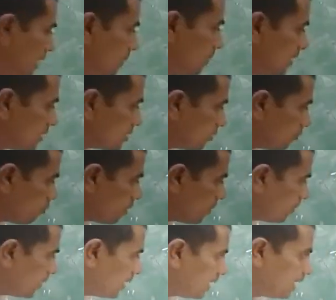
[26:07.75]
in place of
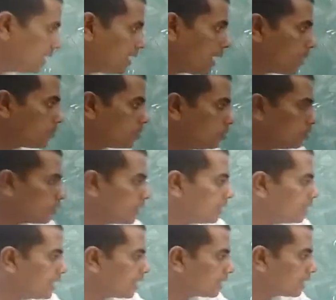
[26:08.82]
1 by I, I am going to
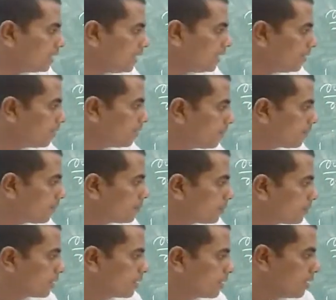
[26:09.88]
write directly
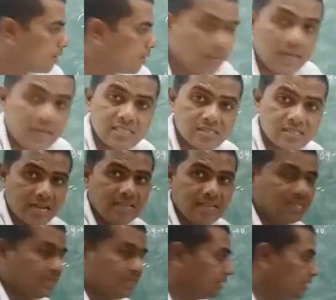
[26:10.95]
minus I
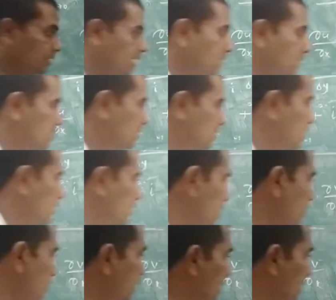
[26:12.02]
here, right?
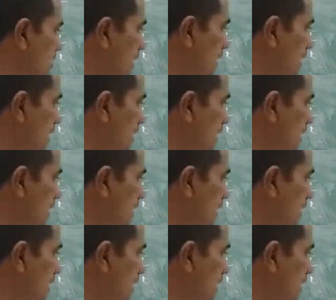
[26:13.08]
Minus